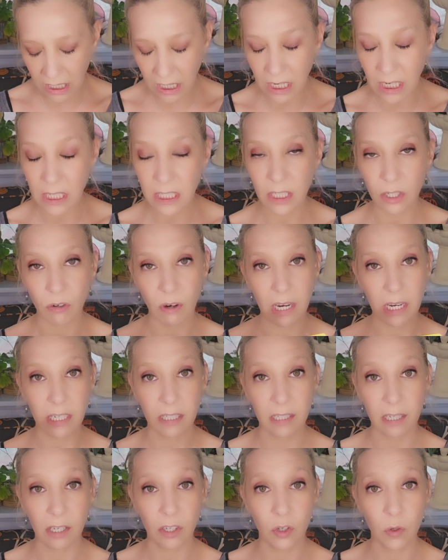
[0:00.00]
ease,
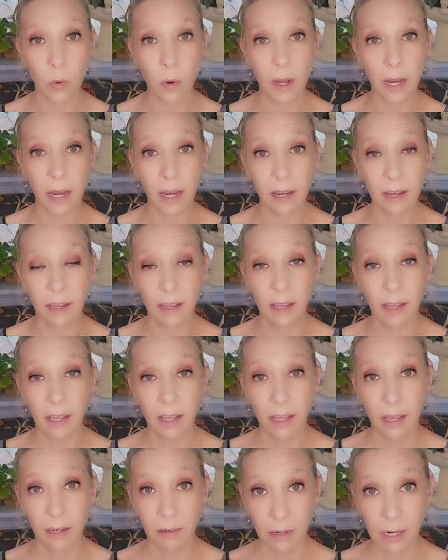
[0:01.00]
grace, and joy.
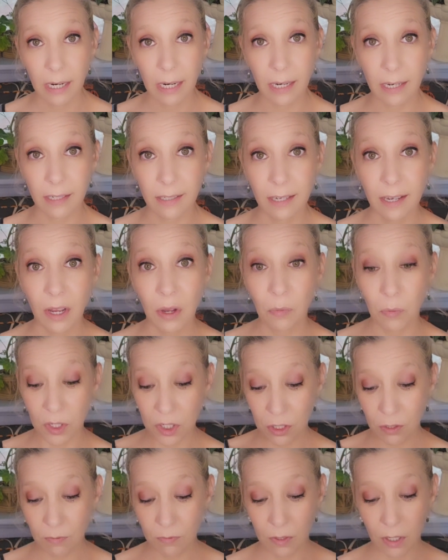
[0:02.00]
Right?
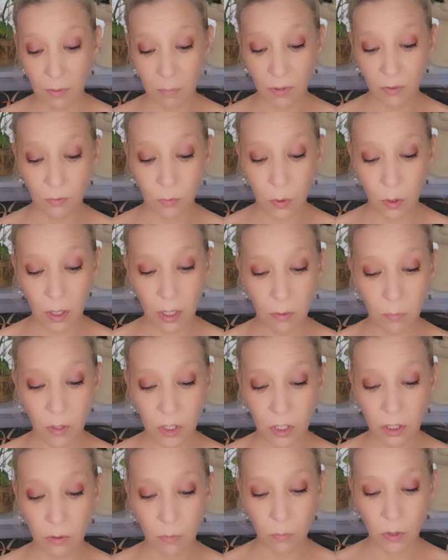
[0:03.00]
What you've done before and
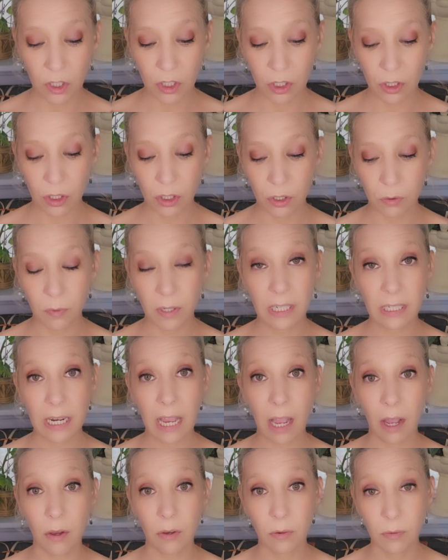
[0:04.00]
what you're doing
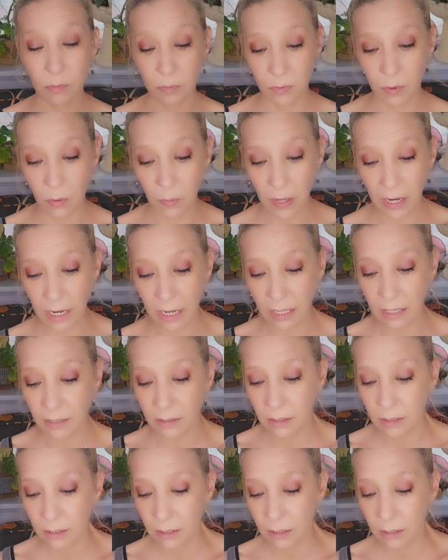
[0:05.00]
now, okay?